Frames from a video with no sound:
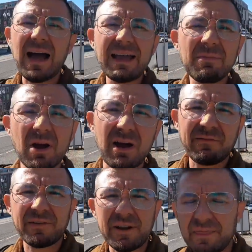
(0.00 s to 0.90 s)
I am
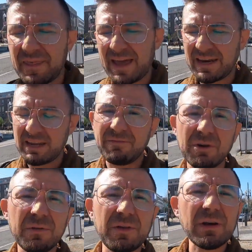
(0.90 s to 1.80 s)
confident that if
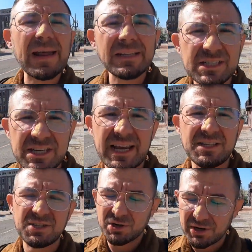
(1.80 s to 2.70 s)
you're in the United
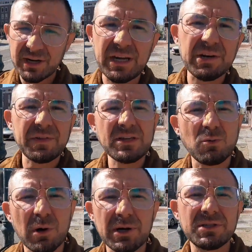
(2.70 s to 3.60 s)
States, you're going to hear these
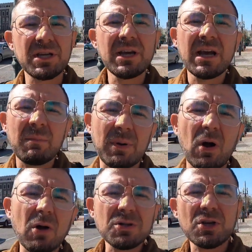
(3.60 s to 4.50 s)
words, but
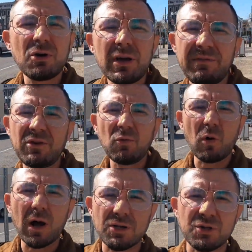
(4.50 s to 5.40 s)
also if you
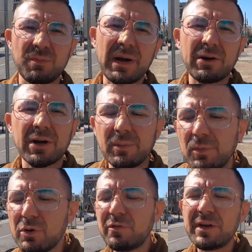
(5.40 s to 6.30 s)
watch American
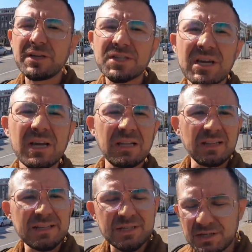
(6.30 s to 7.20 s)
movies,
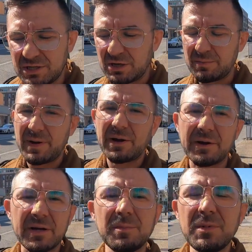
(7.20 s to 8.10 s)
listen to
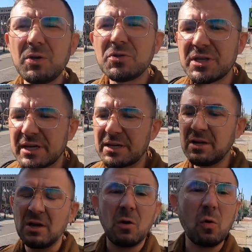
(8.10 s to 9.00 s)
American music,
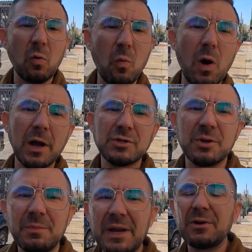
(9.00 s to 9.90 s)
or watch
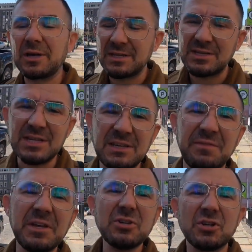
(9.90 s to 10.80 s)
American TV